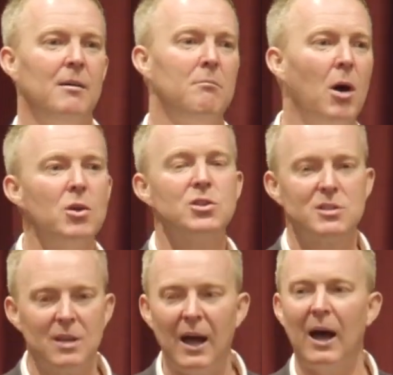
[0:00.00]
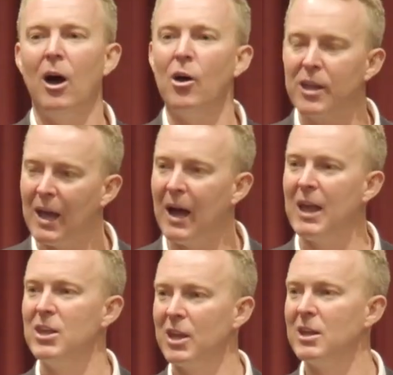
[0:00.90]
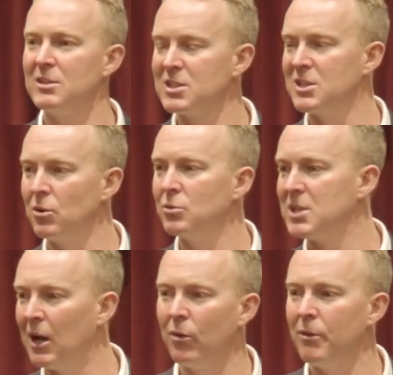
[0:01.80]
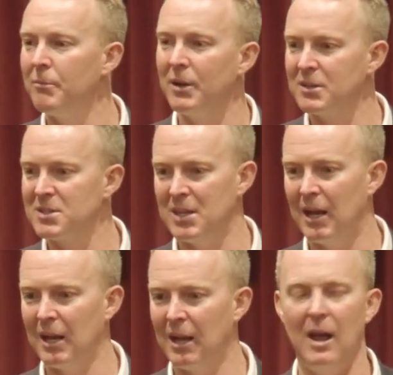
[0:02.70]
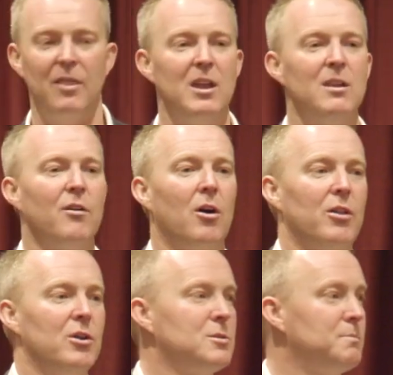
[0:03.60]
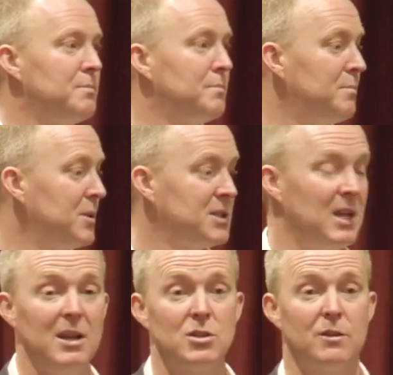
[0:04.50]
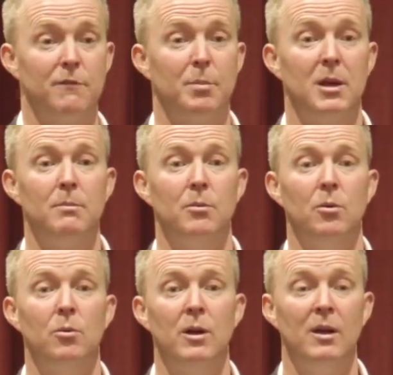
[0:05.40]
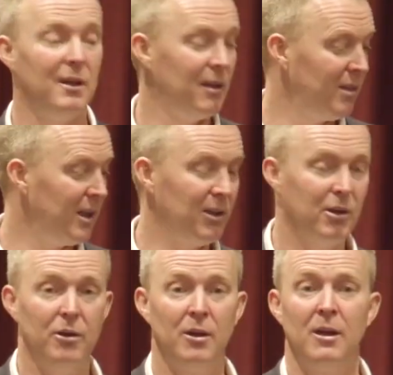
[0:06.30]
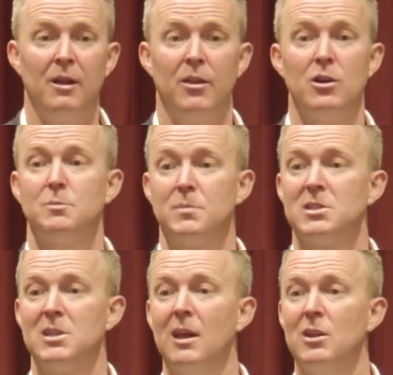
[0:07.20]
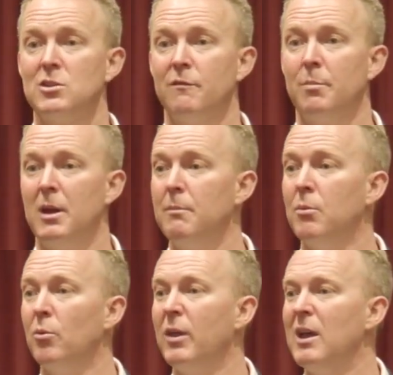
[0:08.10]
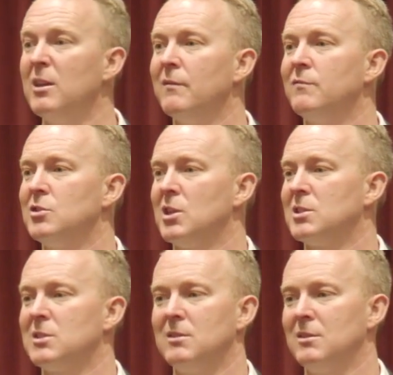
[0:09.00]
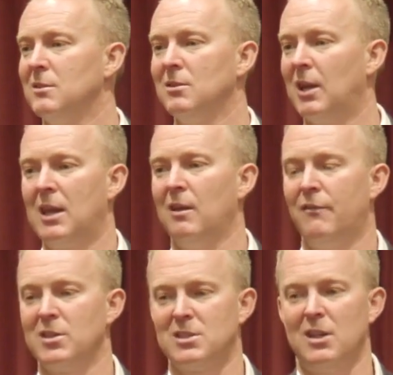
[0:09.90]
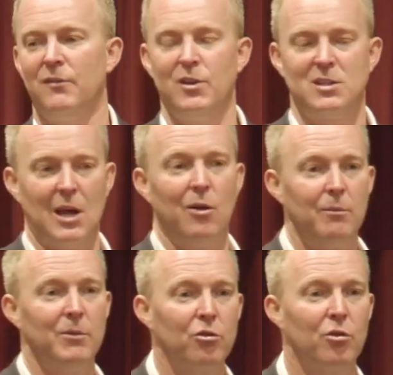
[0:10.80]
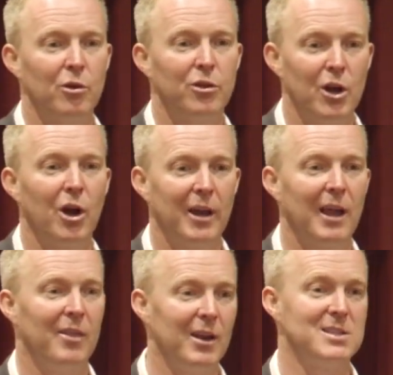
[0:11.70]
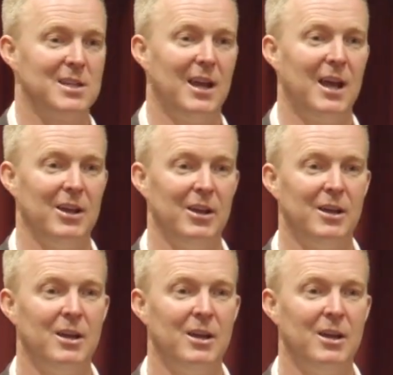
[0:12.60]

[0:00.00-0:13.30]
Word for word: Most are okay, you can still tell them, but it's delicate. And then you've got those percentage of people, thank you, those percentage of people that you've just, you, if, you, if you tell them the truth, you're not going to get the listing, are you?